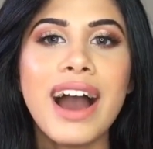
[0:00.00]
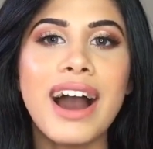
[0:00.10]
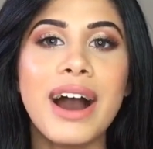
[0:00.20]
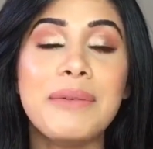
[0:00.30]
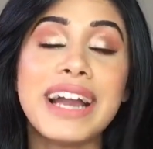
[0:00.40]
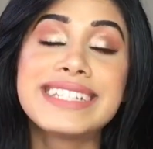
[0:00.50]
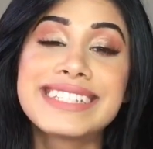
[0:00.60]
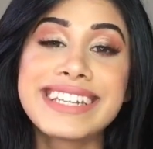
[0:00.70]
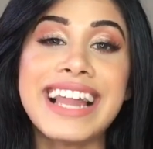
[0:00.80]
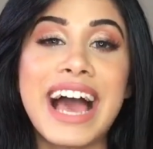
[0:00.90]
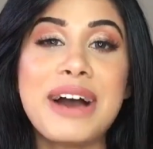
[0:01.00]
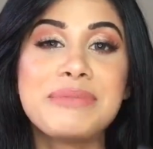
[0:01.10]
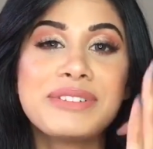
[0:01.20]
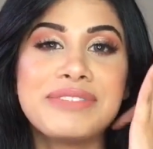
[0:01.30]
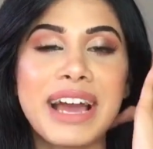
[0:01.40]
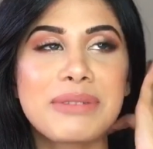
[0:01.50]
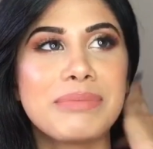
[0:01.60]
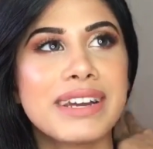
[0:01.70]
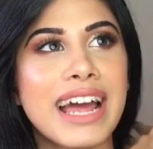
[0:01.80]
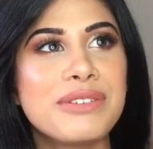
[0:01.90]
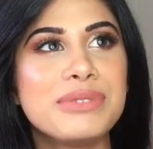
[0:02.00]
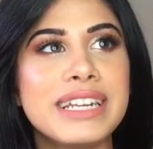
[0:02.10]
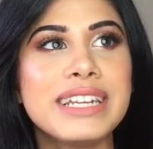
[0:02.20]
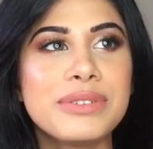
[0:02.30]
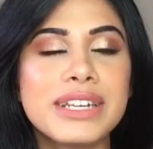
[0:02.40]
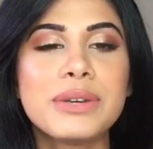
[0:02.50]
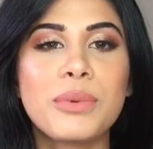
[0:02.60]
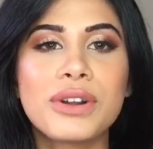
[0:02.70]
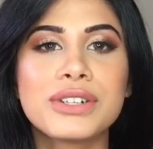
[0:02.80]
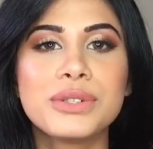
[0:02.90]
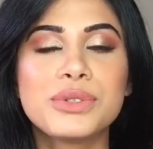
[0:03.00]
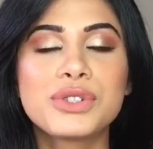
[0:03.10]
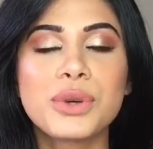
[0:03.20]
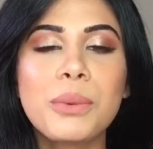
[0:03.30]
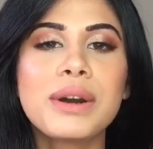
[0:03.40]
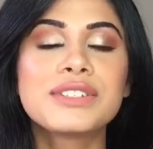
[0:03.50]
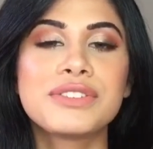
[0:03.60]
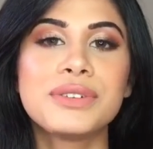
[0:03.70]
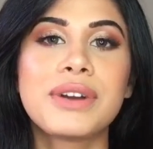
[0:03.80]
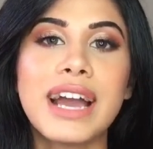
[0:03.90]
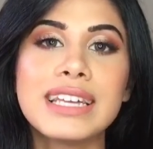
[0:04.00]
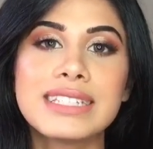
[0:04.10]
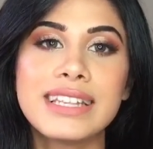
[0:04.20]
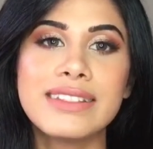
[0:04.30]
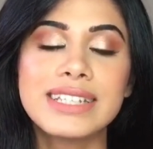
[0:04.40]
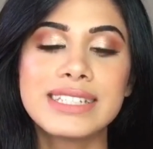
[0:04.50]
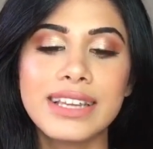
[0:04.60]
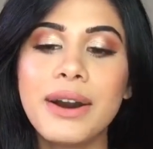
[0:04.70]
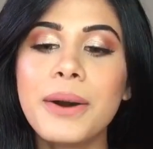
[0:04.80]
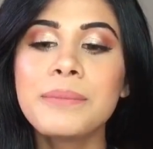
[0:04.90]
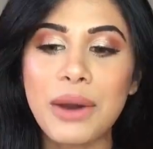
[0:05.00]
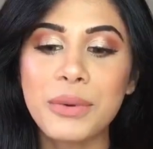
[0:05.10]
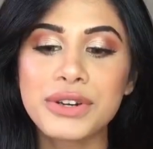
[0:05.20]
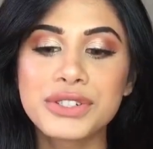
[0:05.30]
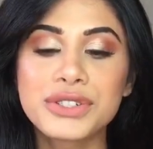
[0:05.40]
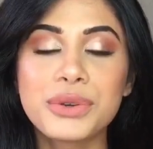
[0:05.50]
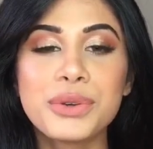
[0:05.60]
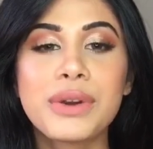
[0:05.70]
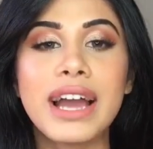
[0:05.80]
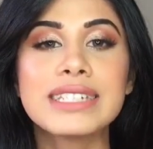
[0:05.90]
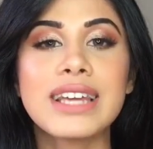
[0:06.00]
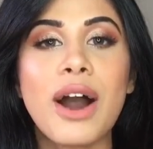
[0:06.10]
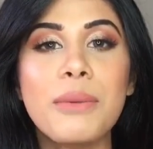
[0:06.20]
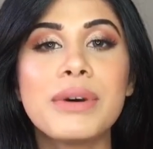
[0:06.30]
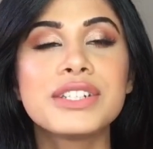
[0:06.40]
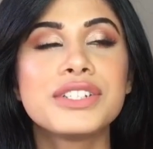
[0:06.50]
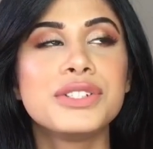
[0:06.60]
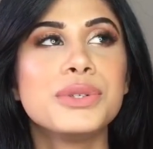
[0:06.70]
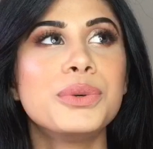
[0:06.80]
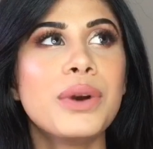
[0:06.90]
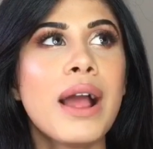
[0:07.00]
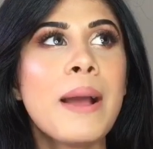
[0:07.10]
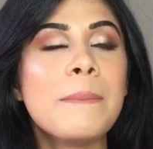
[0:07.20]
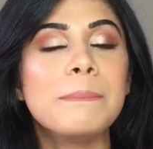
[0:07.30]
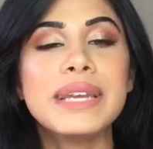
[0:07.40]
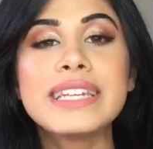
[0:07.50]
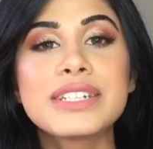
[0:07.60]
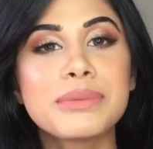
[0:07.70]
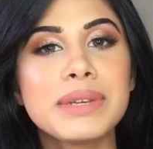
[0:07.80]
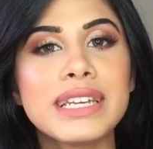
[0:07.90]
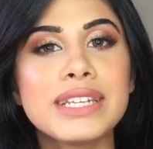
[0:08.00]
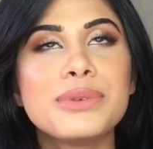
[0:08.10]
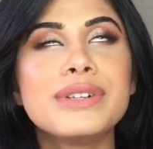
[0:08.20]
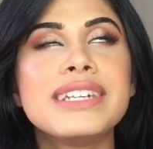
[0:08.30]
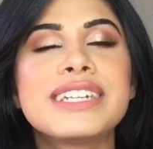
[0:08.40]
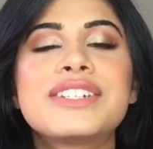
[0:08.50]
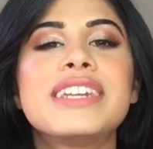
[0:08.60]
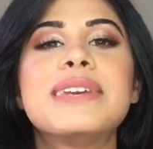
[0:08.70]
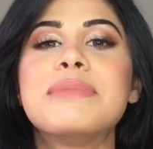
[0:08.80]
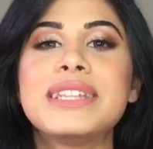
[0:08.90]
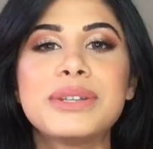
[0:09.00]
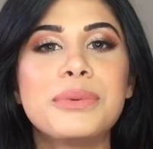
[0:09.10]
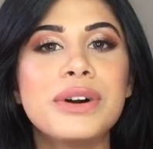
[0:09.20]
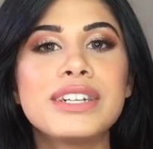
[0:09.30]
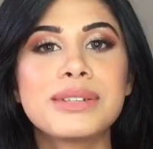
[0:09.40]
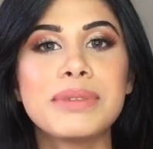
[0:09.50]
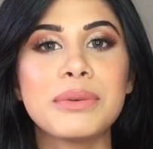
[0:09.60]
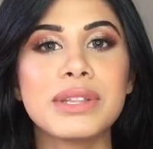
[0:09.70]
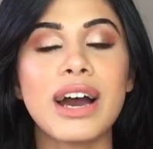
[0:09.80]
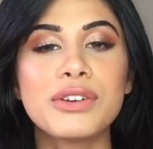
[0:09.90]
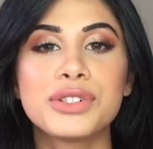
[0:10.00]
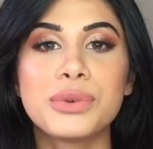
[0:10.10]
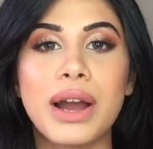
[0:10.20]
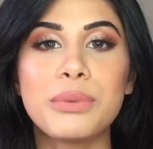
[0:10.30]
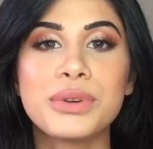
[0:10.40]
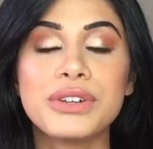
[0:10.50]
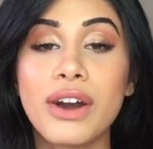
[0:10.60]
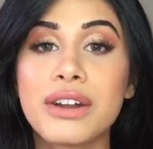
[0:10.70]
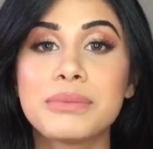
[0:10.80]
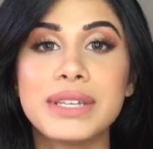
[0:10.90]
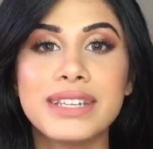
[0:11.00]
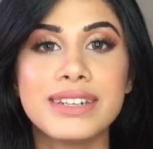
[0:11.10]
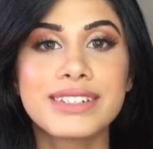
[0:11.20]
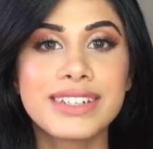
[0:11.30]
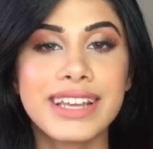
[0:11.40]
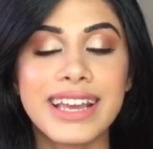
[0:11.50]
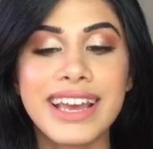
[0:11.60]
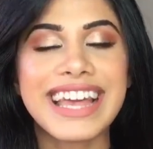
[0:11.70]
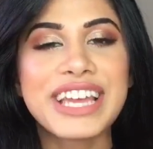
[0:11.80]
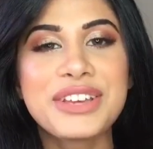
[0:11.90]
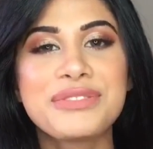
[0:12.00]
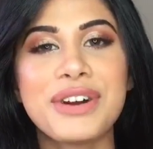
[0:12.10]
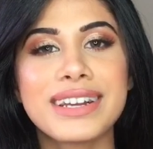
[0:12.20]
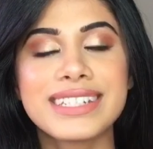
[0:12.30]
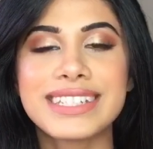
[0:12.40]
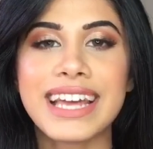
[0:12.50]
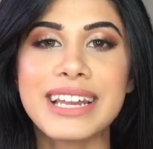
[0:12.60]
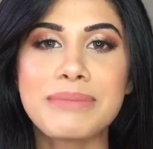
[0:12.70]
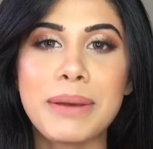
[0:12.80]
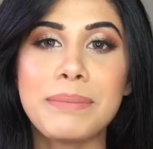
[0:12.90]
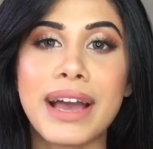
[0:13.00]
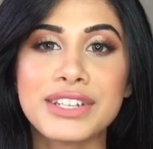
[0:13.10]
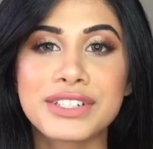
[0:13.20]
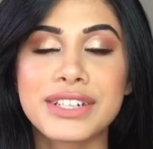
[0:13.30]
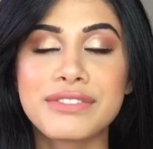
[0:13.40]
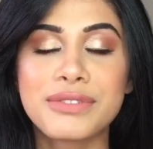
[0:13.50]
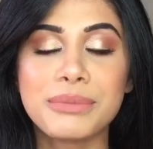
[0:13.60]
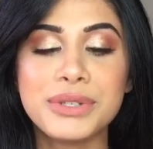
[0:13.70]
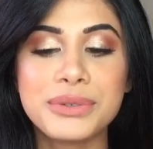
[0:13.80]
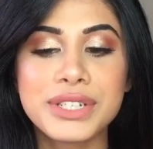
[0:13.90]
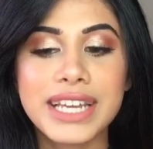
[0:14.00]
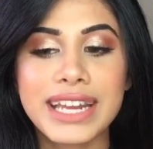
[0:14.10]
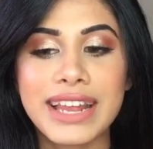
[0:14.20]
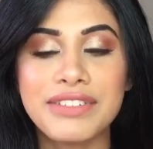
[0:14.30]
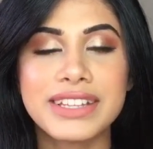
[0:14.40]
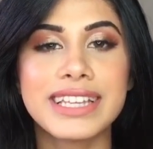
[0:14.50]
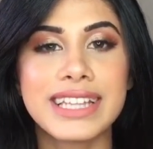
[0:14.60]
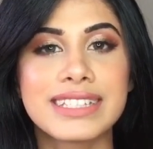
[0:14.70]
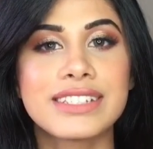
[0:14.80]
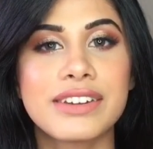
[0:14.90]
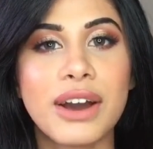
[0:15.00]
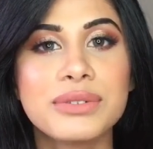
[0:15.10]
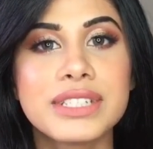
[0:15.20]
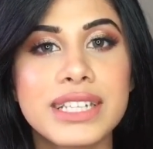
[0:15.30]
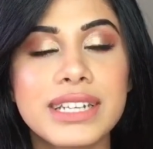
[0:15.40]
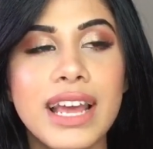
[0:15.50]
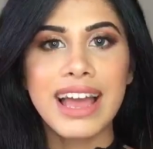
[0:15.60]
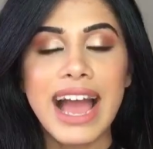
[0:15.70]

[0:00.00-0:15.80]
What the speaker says: I still am, in fact, but I really, really want to do so much for you guys in this year. I want to show you guys how much you mean to me. You literally mean the world to me. Without you, I would not be here today. Thank you for understanding my passion for beauty and everything that surrounds it.